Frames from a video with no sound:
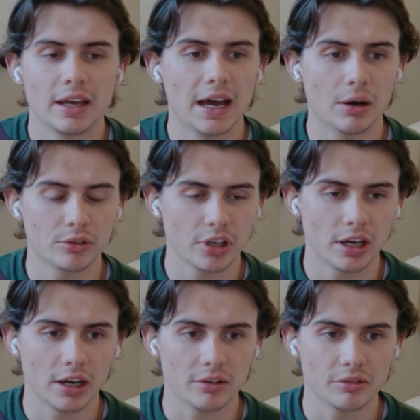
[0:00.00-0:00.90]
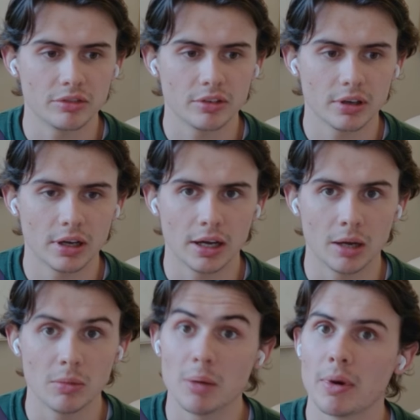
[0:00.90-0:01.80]
out of
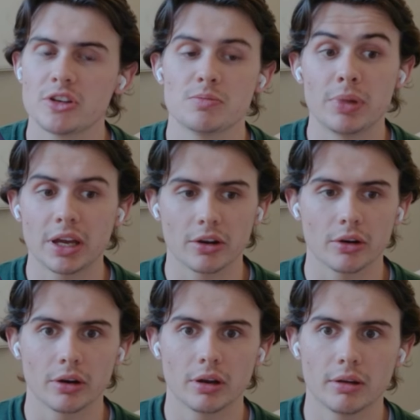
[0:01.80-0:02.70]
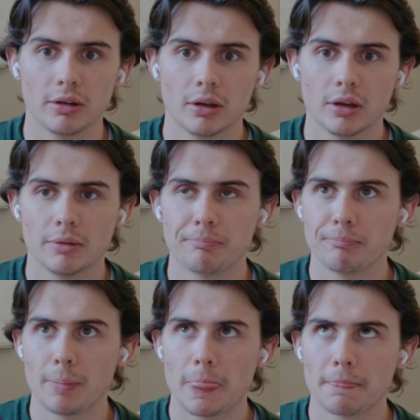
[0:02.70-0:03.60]
a much bigger
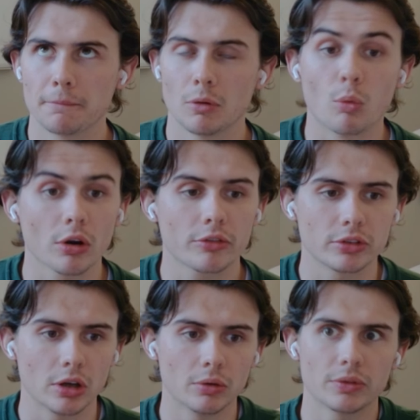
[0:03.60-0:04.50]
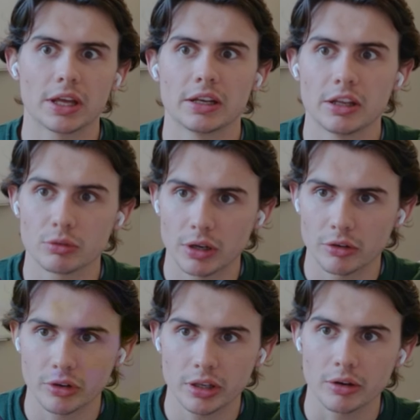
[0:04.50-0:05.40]
workflow that is right
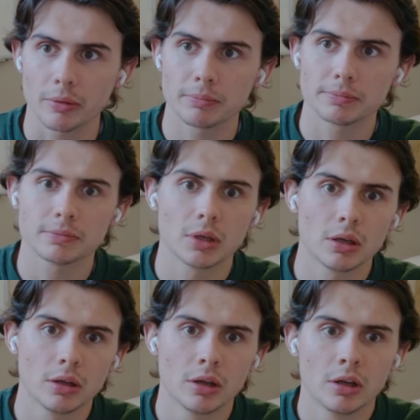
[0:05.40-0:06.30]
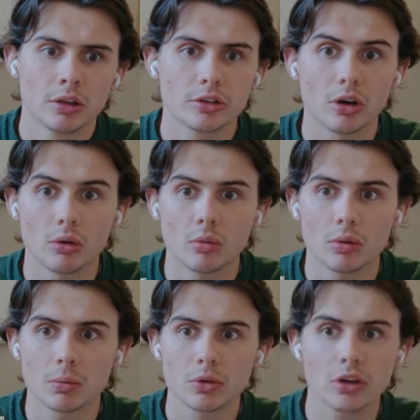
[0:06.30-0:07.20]
over here. So
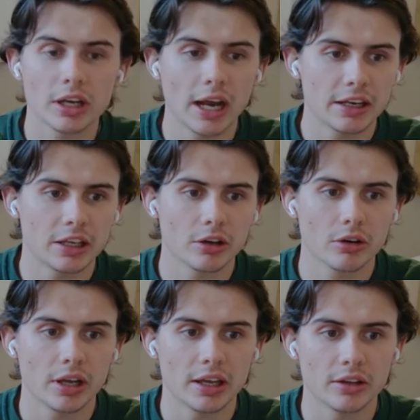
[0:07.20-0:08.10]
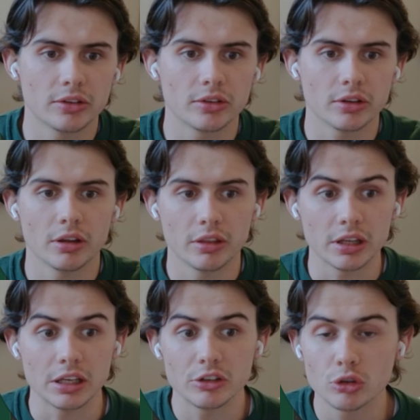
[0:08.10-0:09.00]
what we're looking at here is
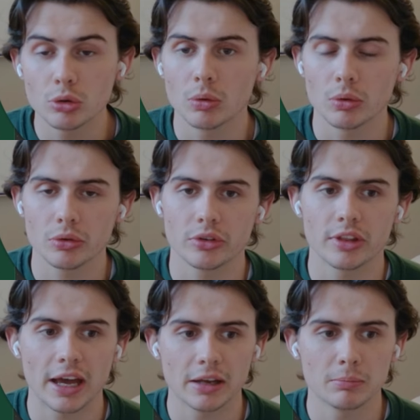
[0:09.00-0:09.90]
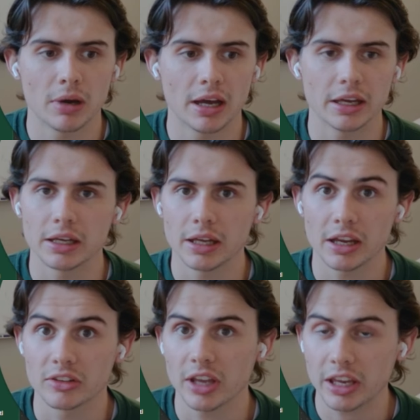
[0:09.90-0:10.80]
the tools that my
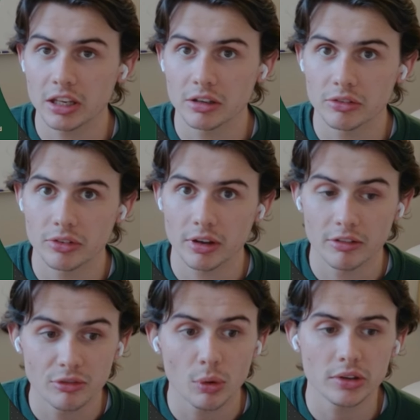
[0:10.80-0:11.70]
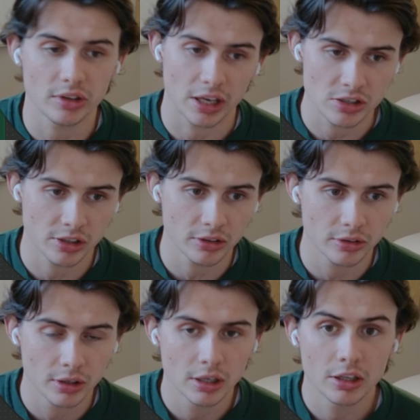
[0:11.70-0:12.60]
executive voice agent
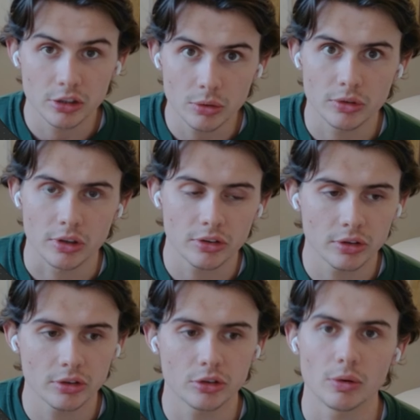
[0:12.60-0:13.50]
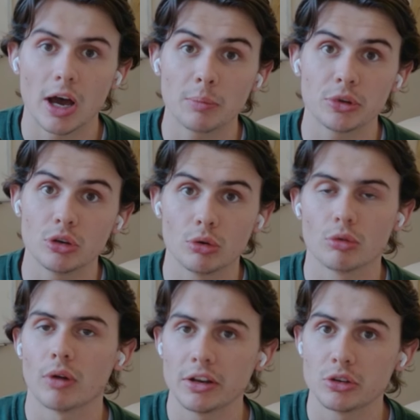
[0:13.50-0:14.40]
uses to help you
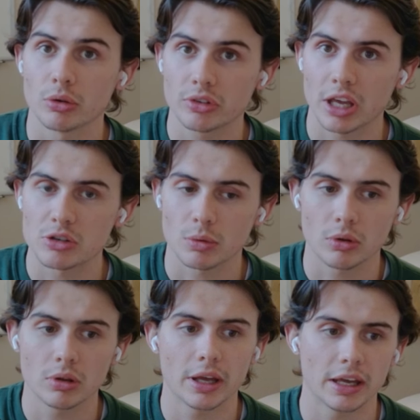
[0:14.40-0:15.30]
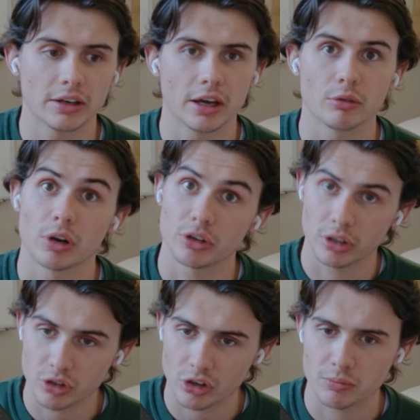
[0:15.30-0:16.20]
run your schedule and run your
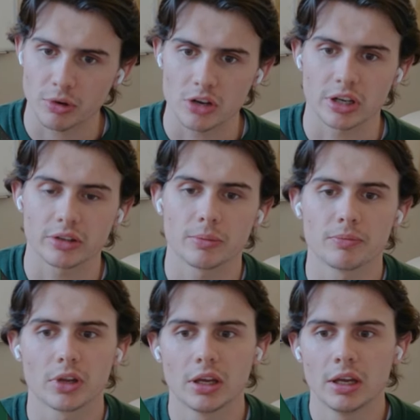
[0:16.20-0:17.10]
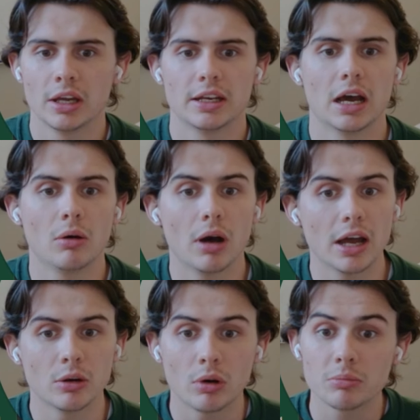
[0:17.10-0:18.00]
construction project. Now, I
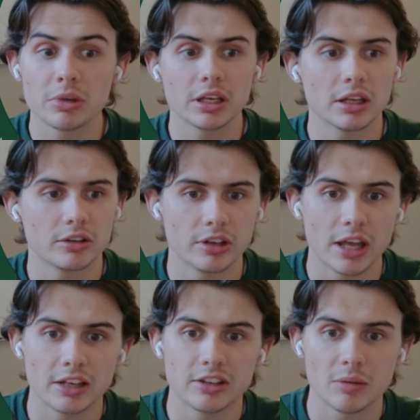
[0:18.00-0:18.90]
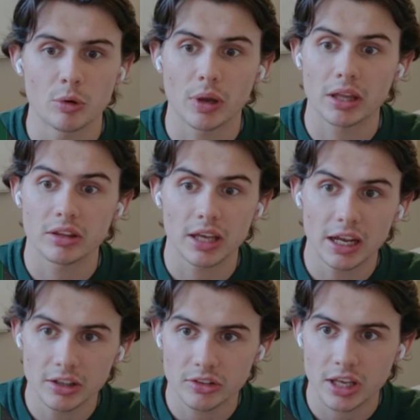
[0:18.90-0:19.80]
don't want to be today demoing the
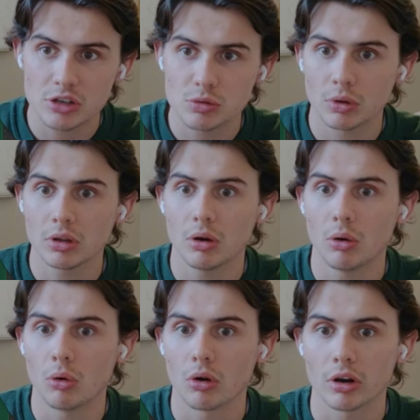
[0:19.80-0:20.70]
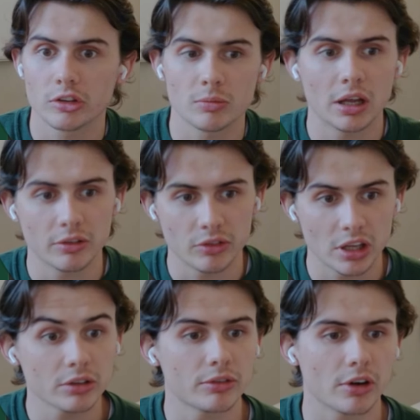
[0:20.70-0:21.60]
edit schedule or some of the
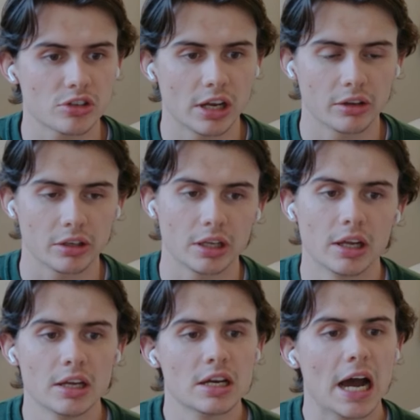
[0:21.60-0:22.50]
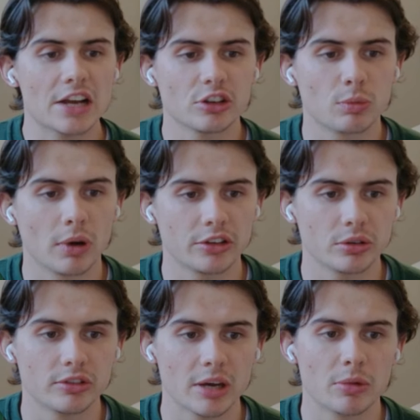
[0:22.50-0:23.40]
other functionality. I just want
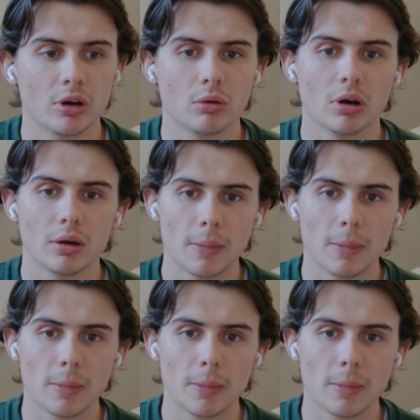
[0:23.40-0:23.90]
to demo